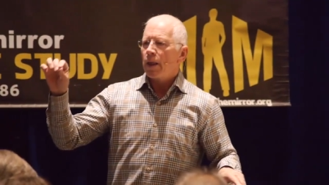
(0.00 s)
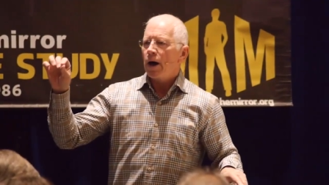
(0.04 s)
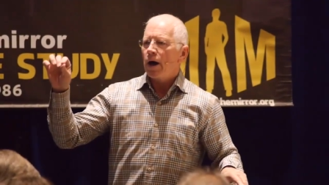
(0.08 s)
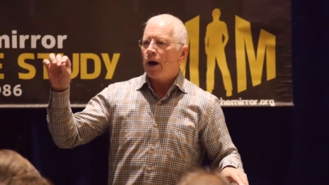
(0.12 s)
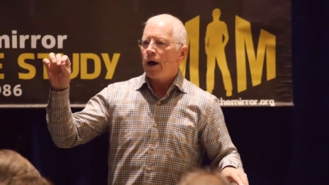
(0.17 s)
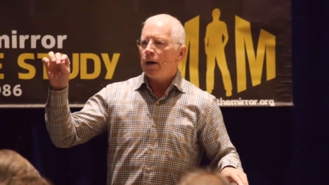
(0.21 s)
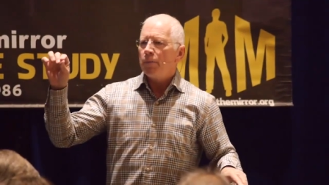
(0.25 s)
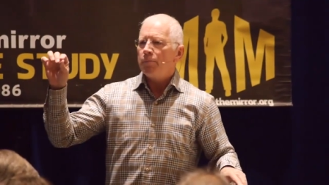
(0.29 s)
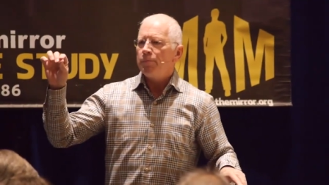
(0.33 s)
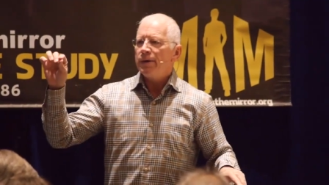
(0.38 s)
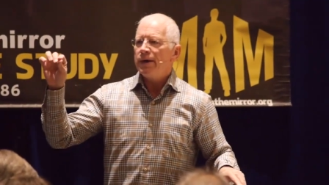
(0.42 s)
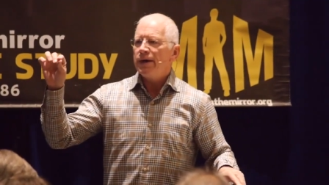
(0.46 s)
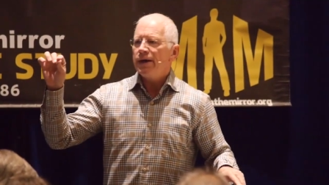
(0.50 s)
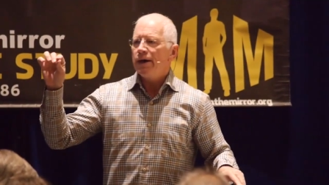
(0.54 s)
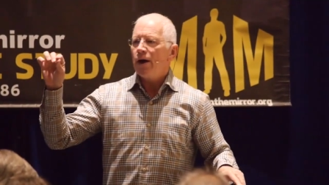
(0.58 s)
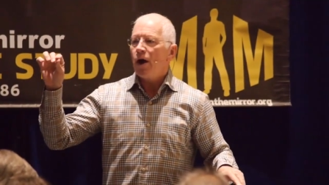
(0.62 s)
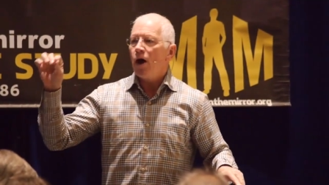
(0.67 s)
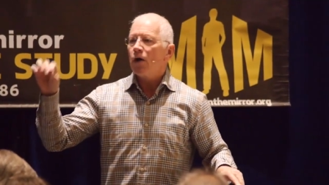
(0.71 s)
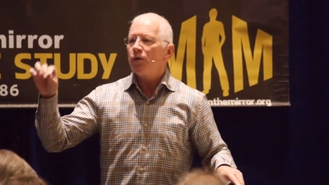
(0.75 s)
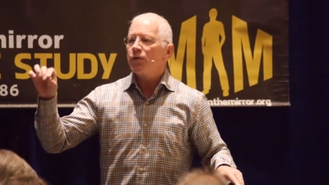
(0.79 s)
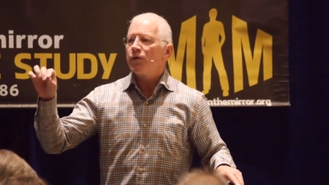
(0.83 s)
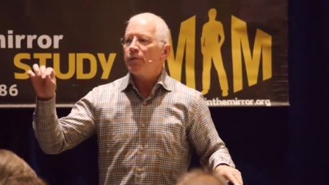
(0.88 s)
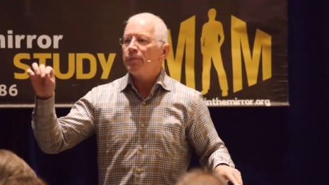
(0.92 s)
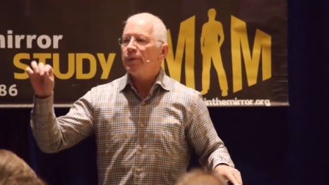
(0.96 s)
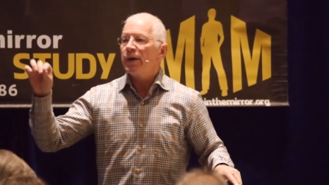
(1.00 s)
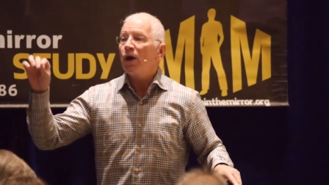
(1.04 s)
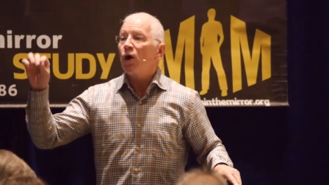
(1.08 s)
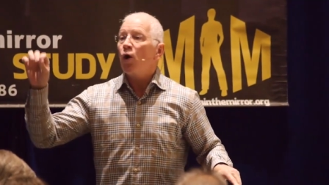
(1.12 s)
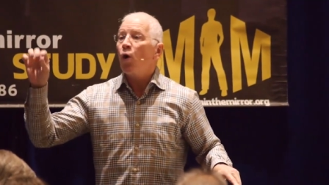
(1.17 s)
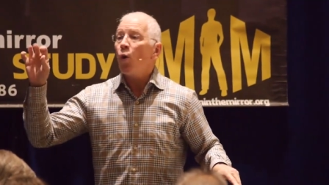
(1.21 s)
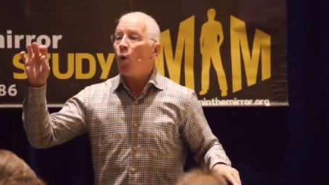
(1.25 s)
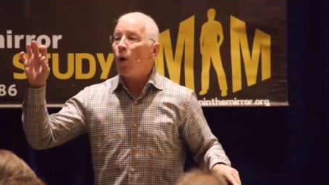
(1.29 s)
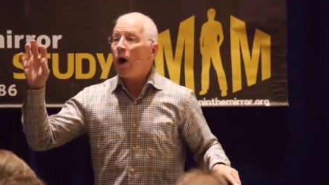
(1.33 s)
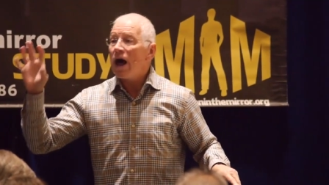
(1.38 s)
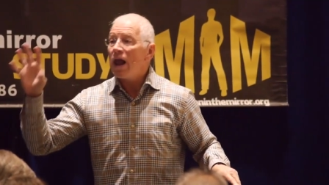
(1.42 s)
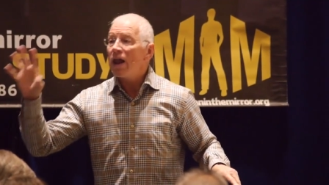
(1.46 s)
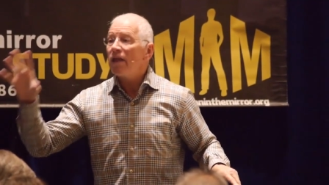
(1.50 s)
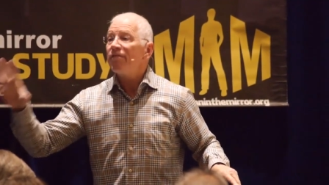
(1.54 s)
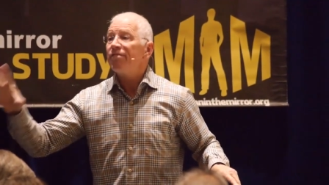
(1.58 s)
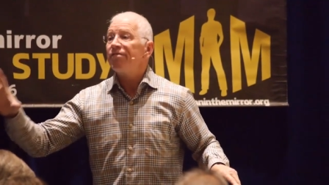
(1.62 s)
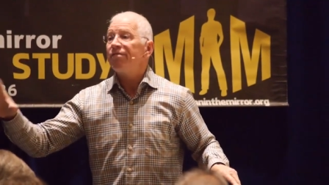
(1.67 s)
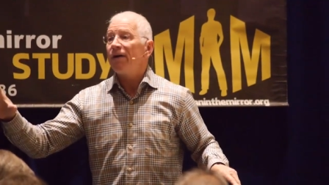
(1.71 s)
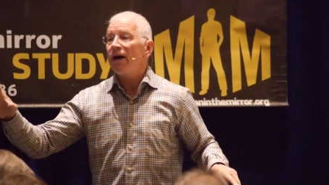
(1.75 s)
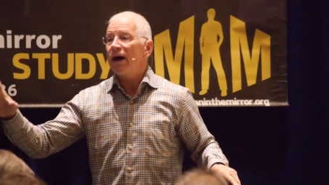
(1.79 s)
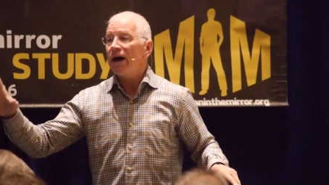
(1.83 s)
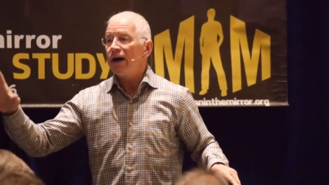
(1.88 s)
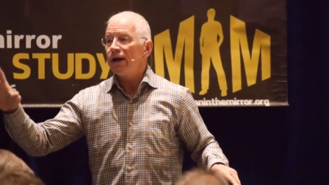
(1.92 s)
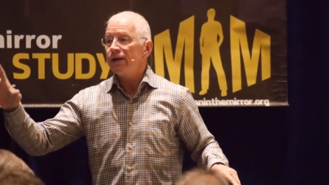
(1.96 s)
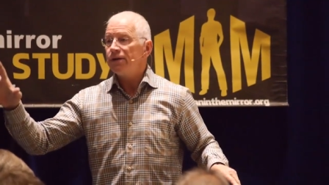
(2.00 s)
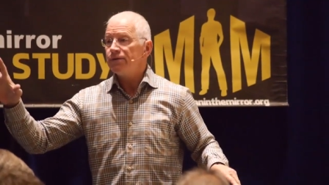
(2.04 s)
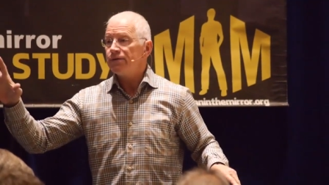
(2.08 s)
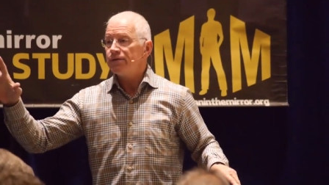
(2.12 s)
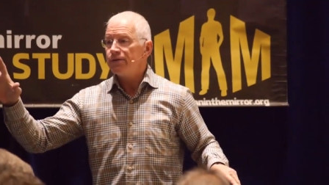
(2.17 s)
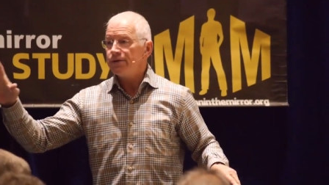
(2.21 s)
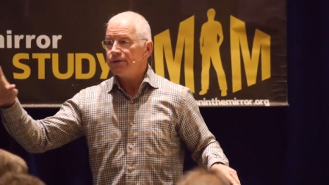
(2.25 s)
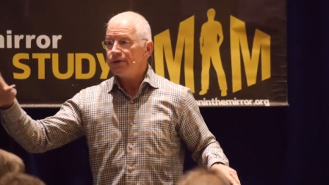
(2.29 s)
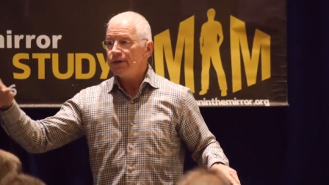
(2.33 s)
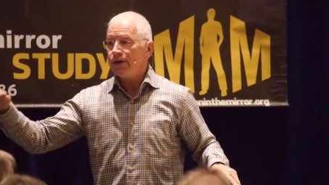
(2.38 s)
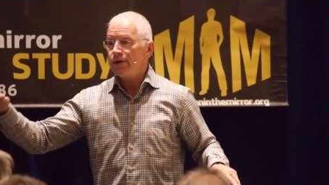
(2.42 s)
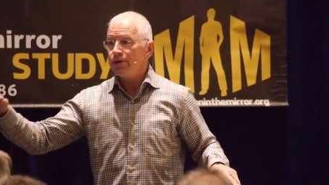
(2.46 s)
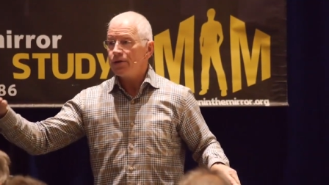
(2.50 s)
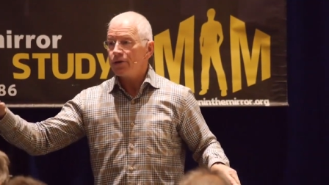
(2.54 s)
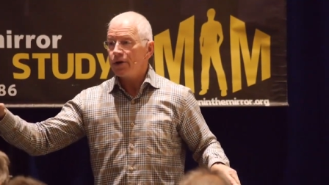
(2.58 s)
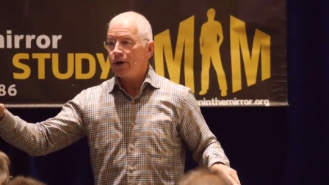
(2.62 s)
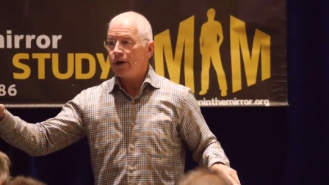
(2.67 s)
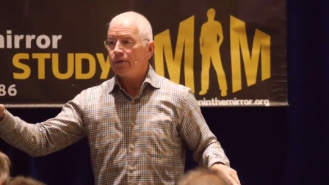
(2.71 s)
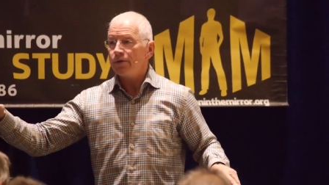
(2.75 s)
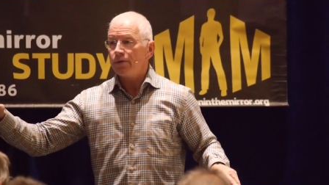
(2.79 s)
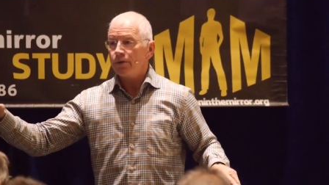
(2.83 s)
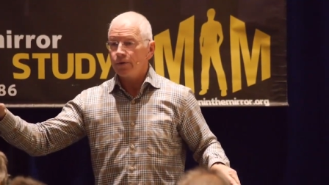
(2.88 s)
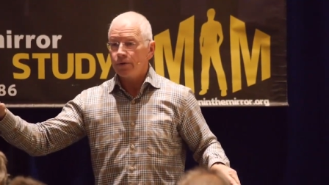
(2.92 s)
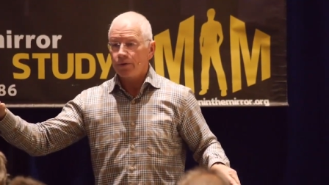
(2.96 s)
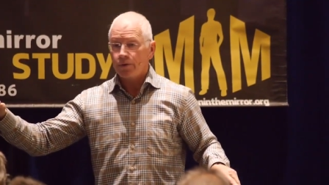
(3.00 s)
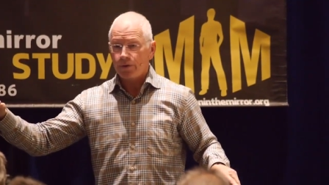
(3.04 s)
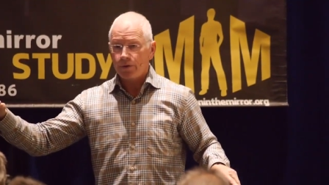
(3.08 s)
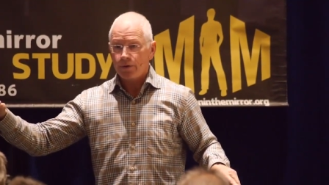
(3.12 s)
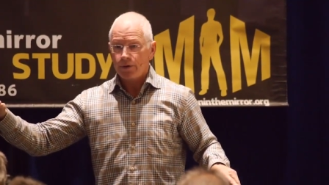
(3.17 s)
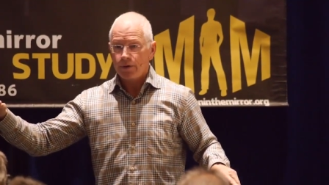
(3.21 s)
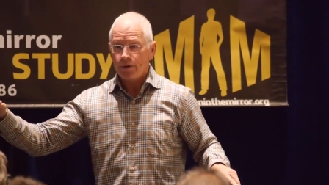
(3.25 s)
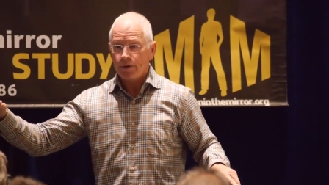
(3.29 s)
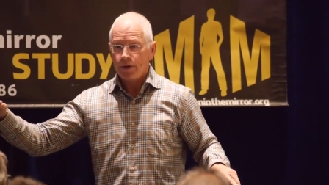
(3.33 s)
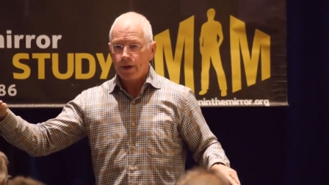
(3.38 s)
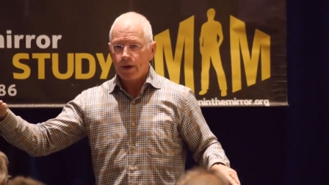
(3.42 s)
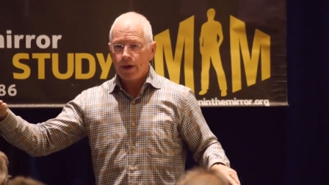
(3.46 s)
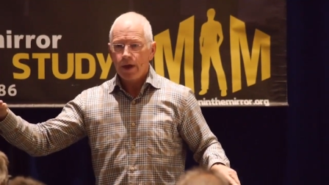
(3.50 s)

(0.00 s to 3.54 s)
uh, be, also be qualified to teach others.